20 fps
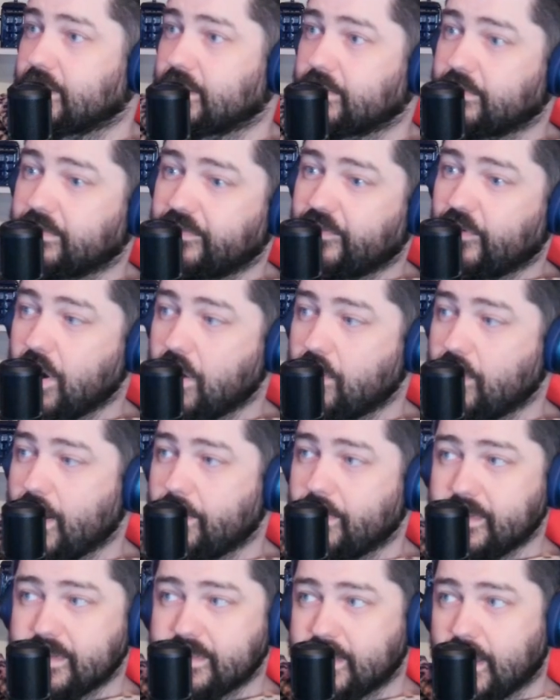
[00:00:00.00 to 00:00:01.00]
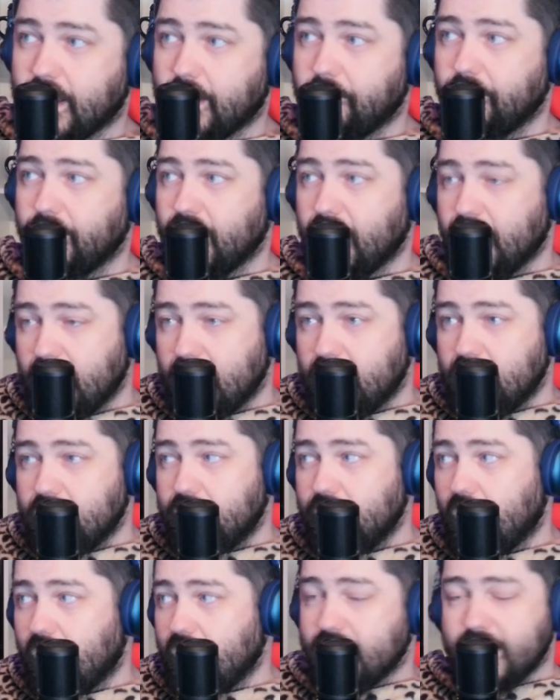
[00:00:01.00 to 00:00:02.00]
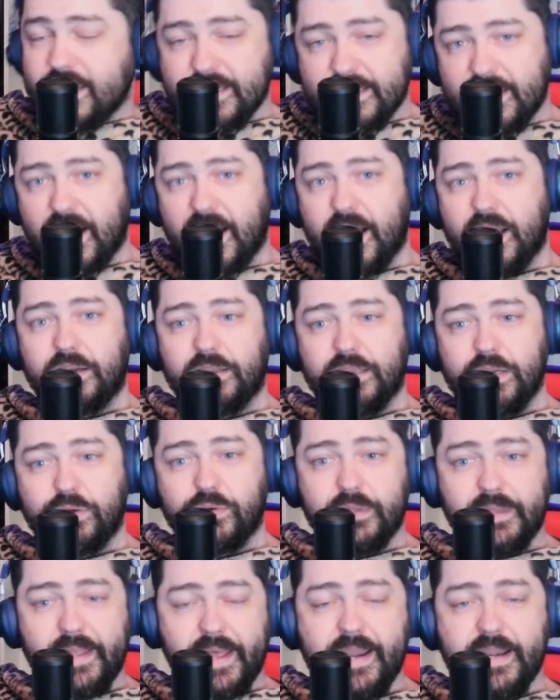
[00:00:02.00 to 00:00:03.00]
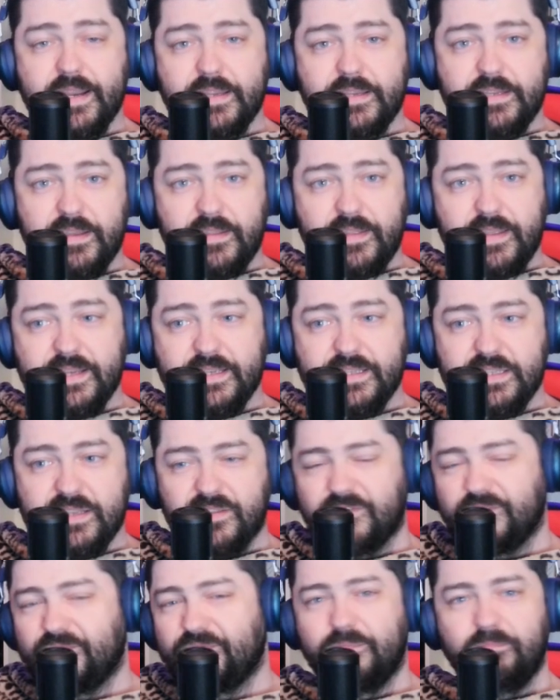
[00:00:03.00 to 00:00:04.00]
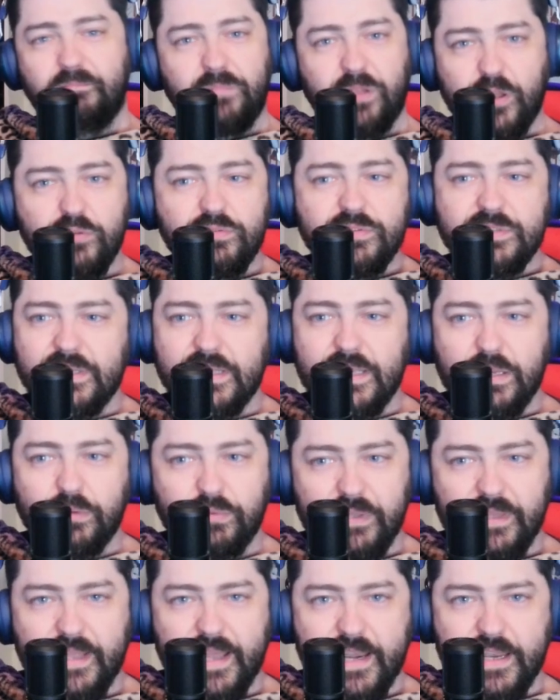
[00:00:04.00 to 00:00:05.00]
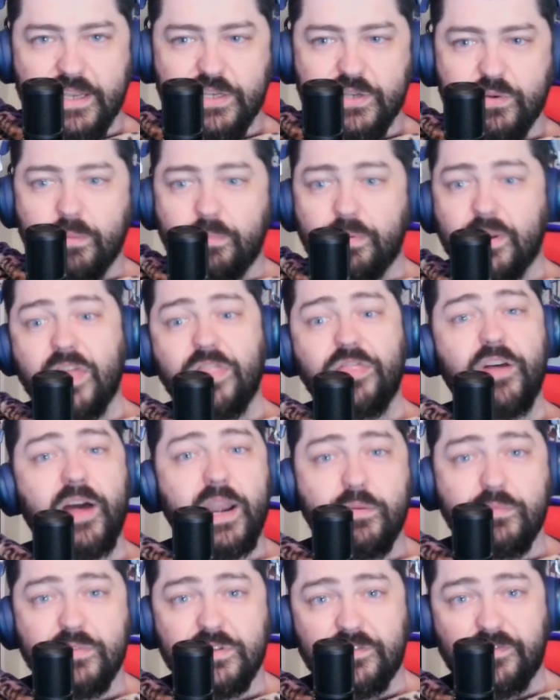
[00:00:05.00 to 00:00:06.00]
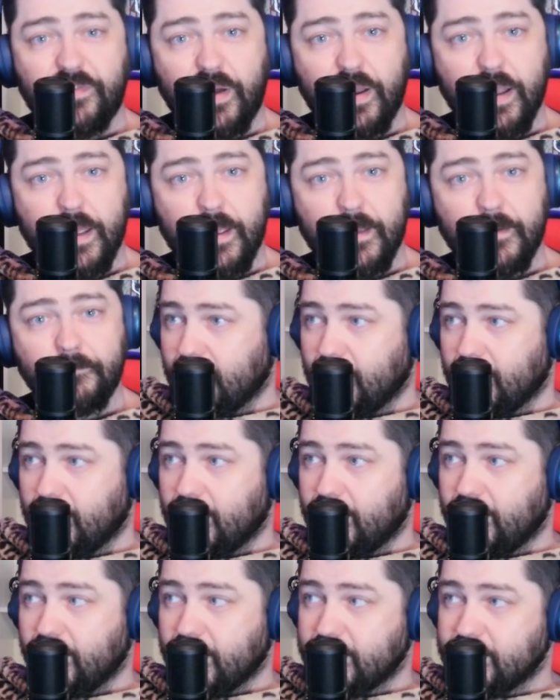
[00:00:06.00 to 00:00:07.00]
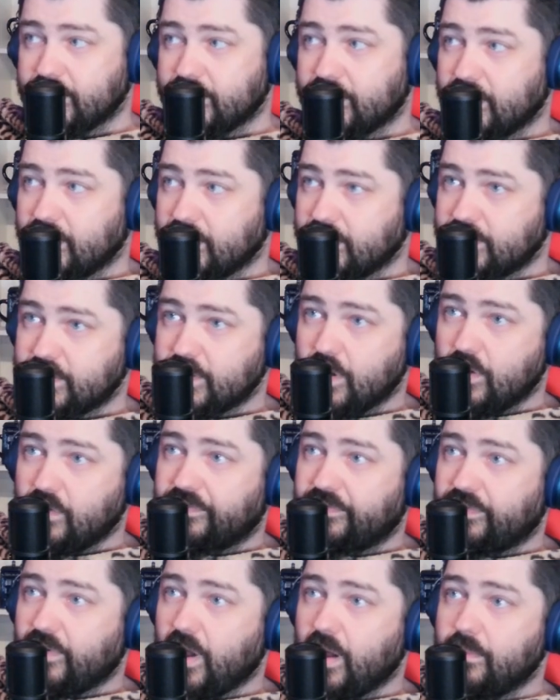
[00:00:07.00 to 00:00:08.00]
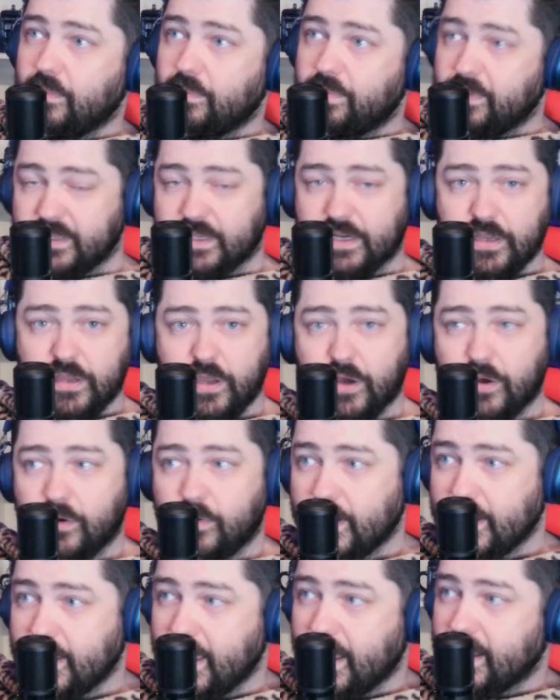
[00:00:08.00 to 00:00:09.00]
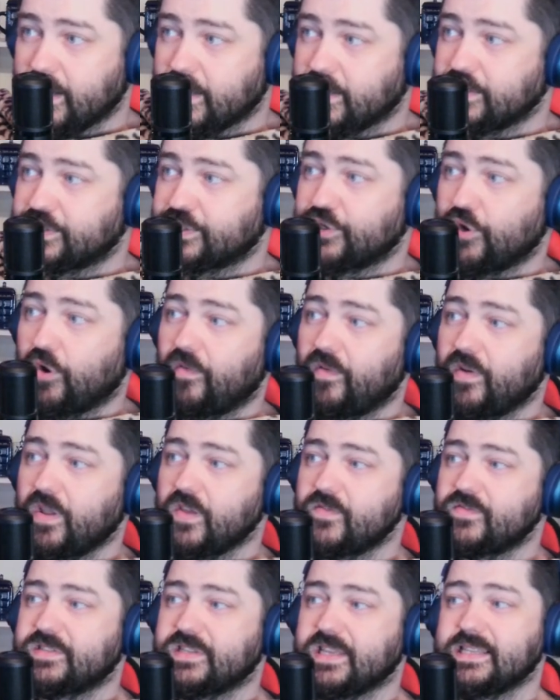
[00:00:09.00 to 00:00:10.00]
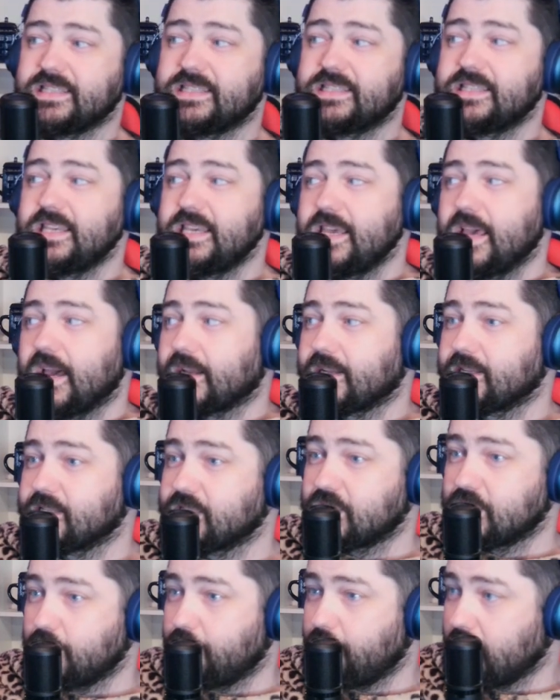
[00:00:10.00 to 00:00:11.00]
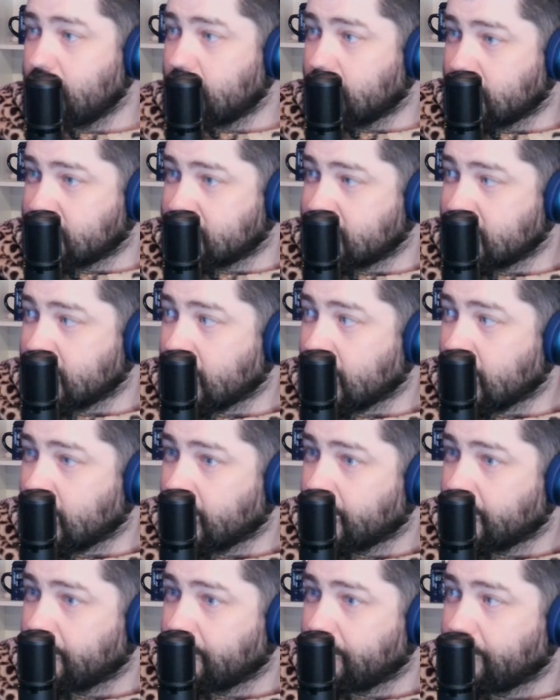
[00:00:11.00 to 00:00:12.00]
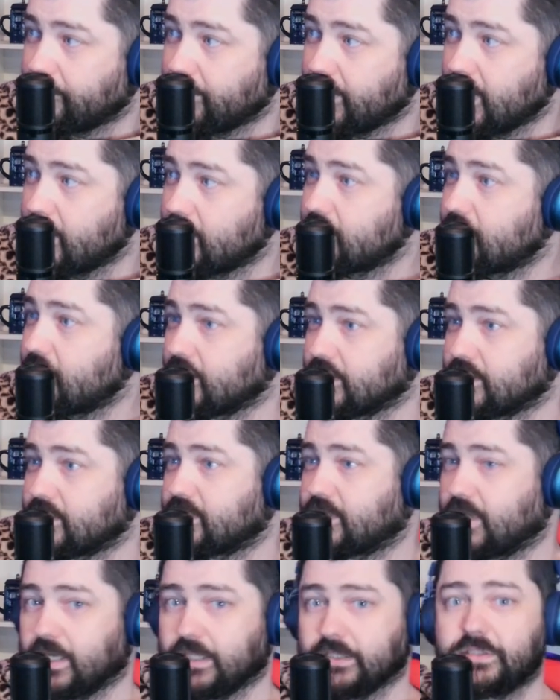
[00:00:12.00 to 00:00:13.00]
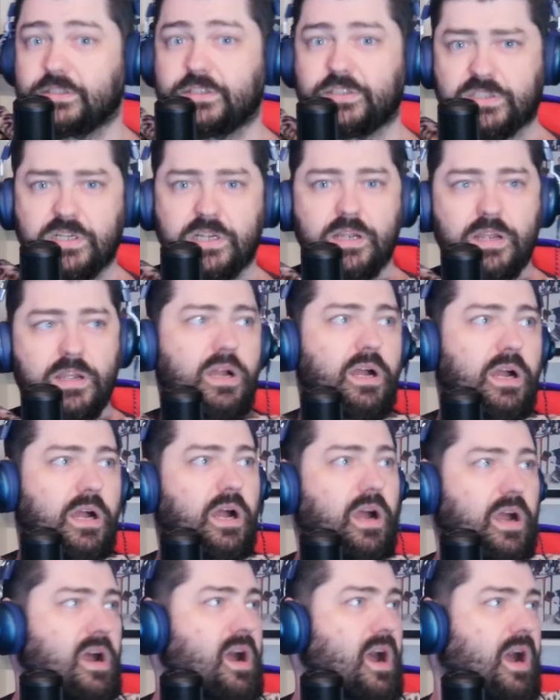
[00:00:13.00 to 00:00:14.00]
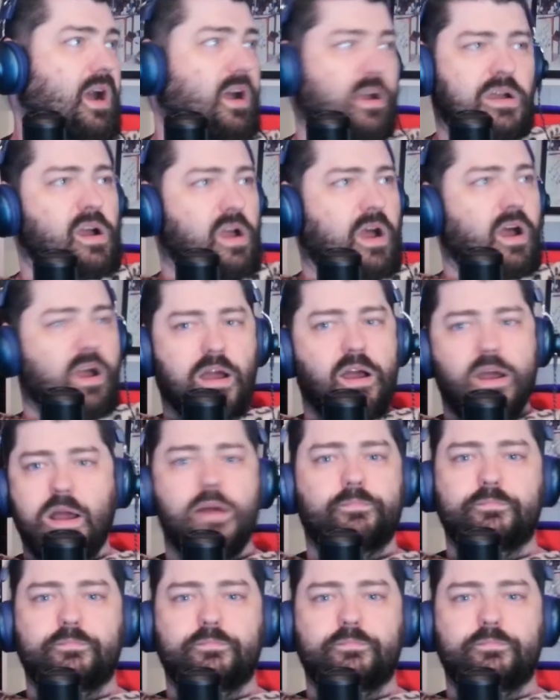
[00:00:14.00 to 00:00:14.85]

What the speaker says: before I wrap this up, not entirely related to this, loosely related to it, but I thought it was funny. So from Politico, again, conservatives see a conspiracy. Dun, dun, dun,